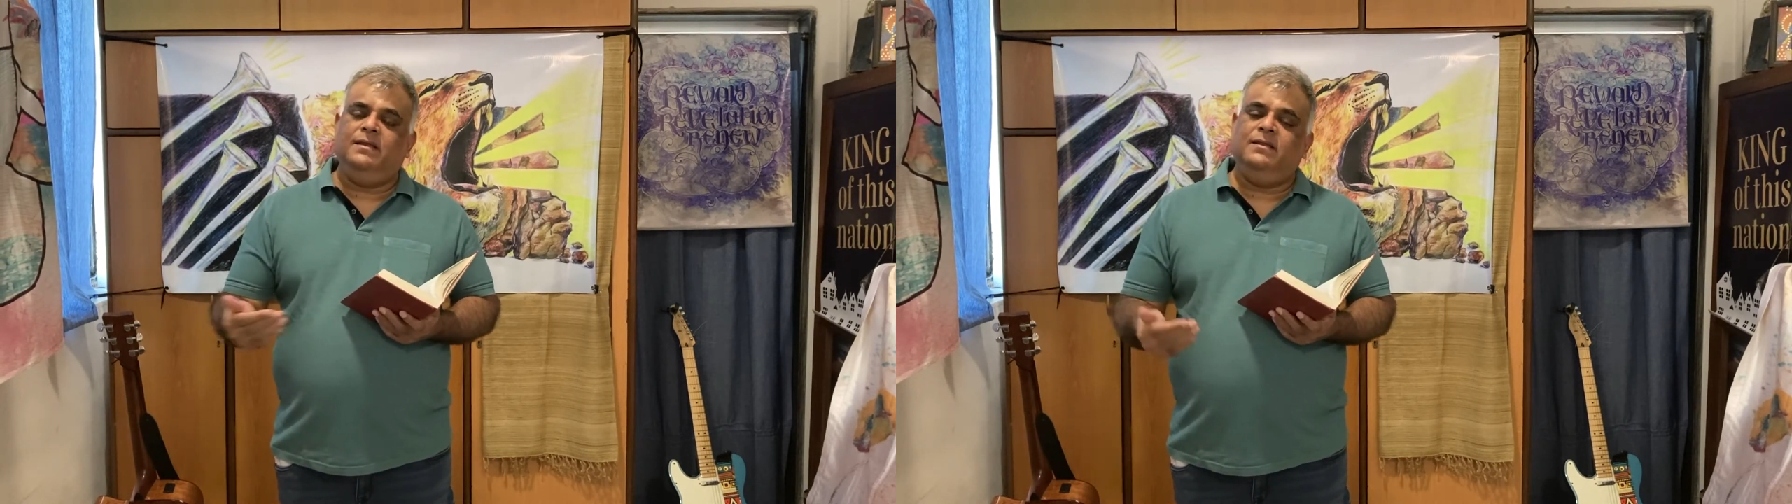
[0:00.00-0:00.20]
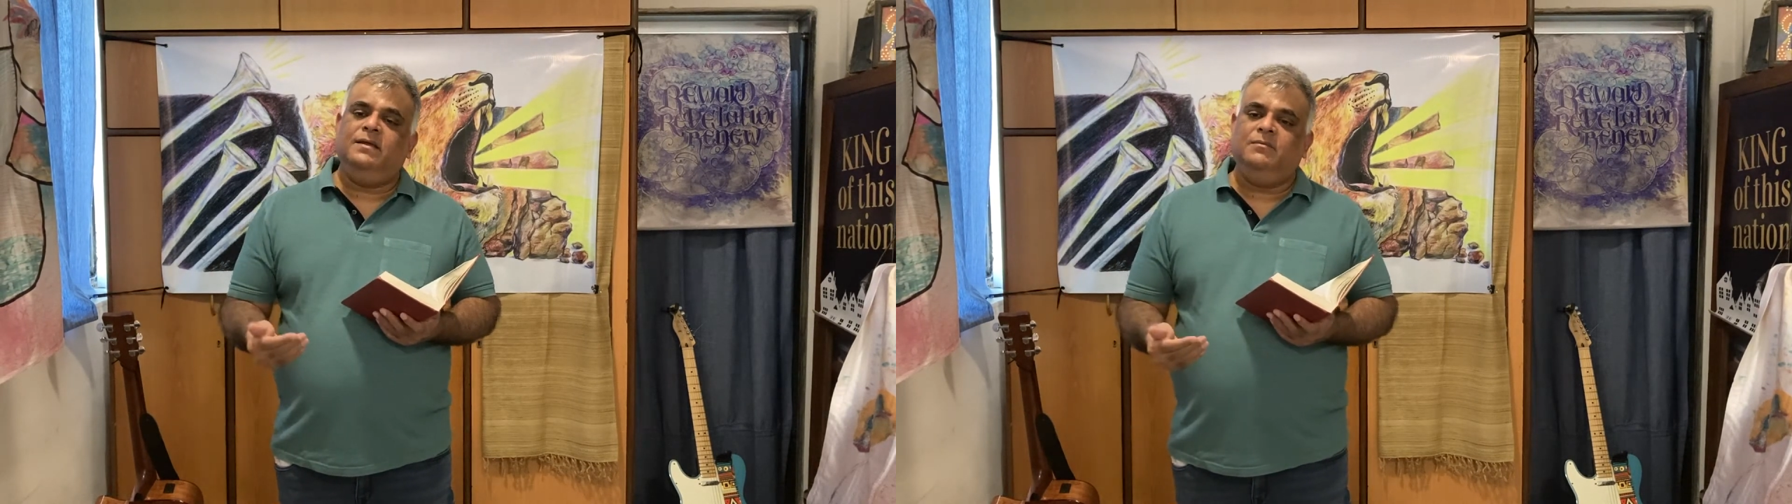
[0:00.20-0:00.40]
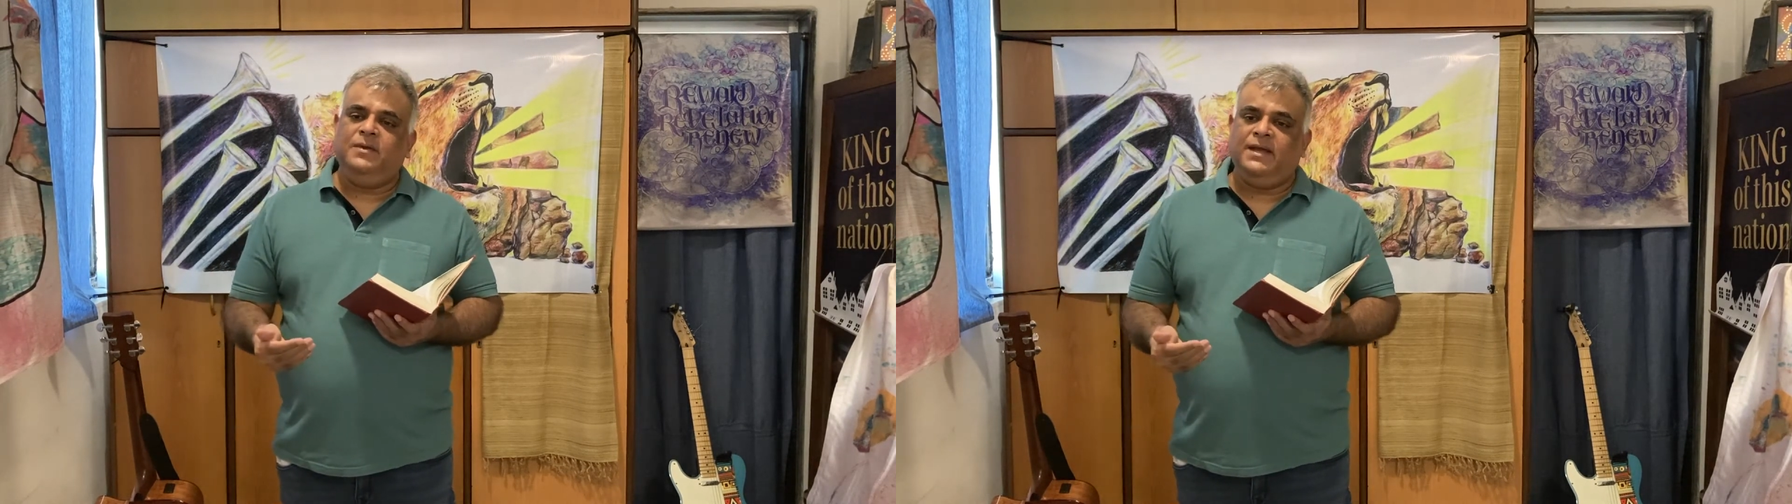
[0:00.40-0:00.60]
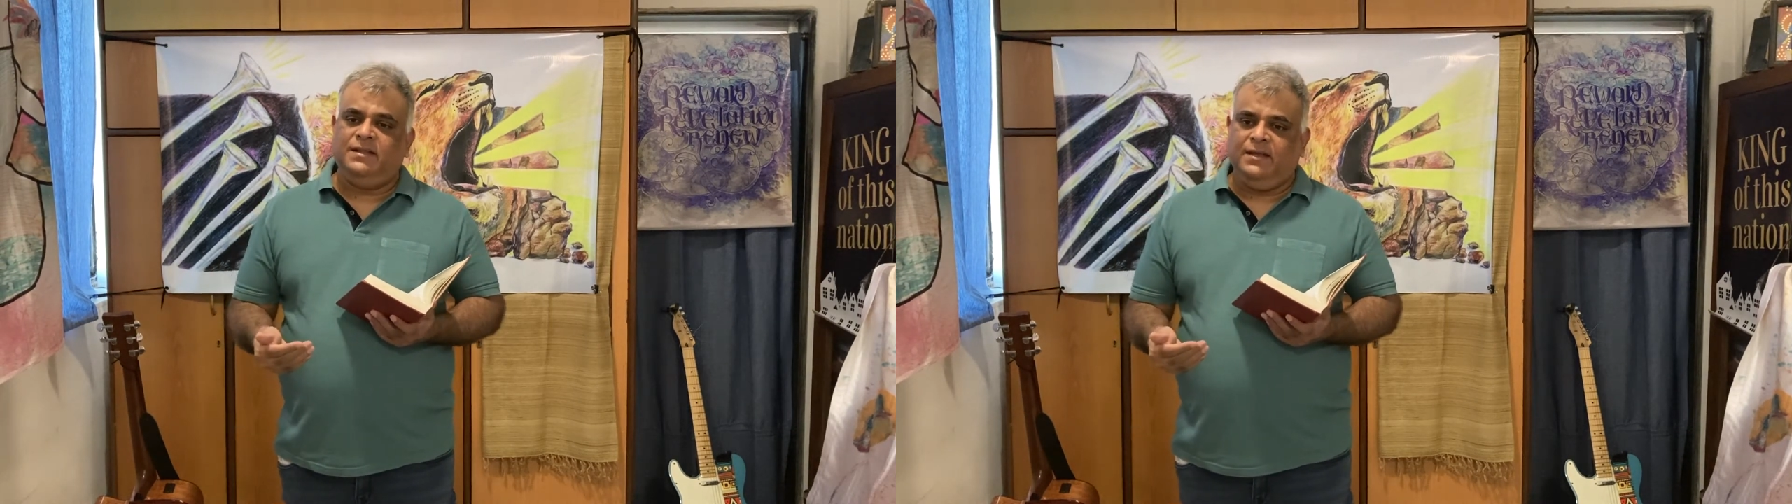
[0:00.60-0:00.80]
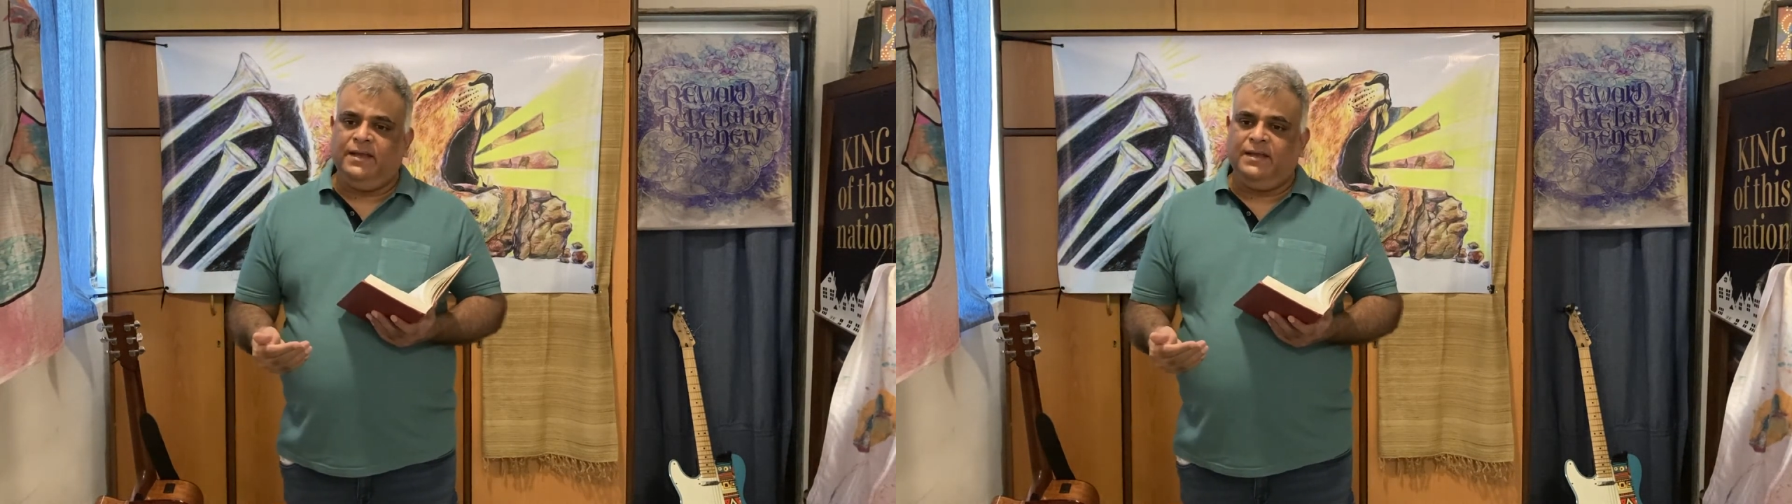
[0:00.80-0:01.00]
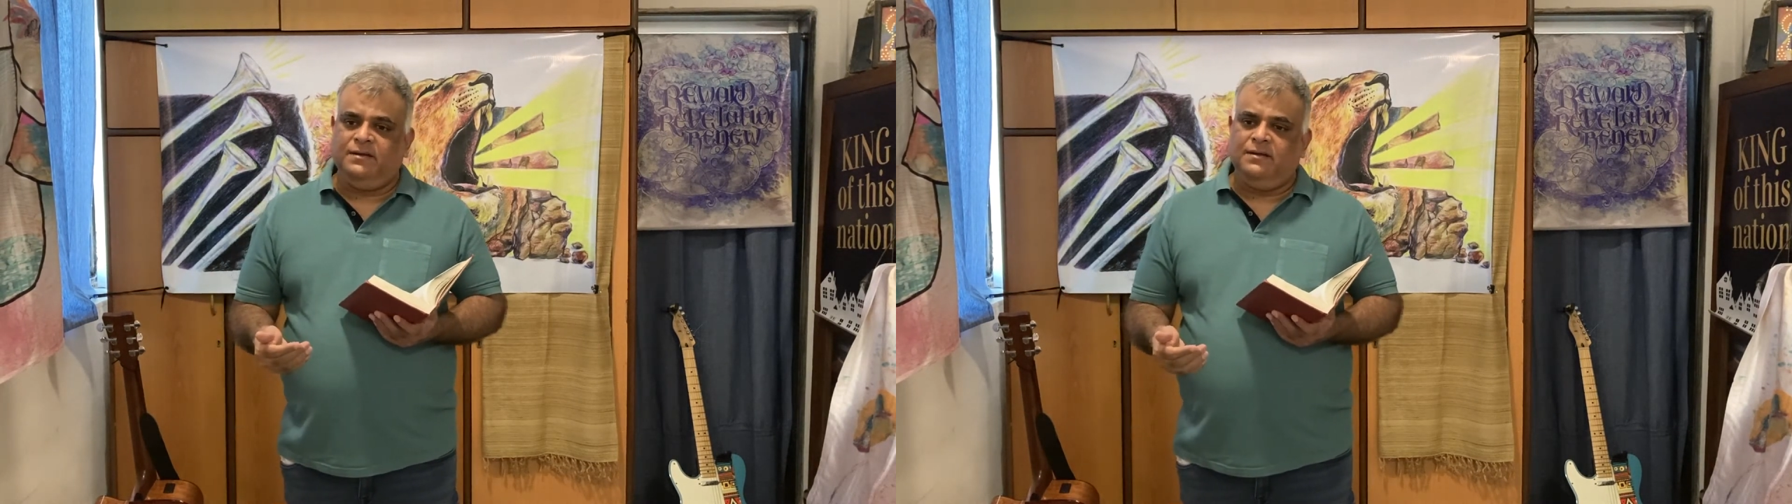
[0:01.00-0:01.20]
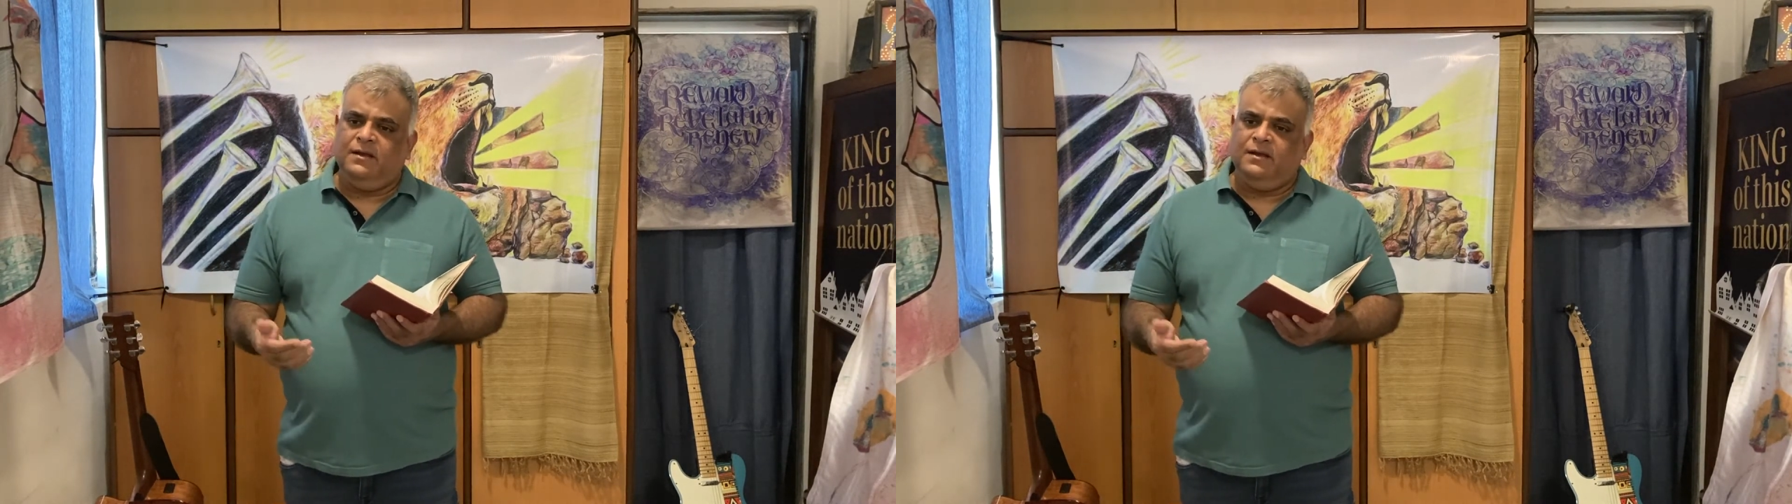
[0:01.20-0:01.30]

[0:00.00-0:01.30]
sees me at the gate.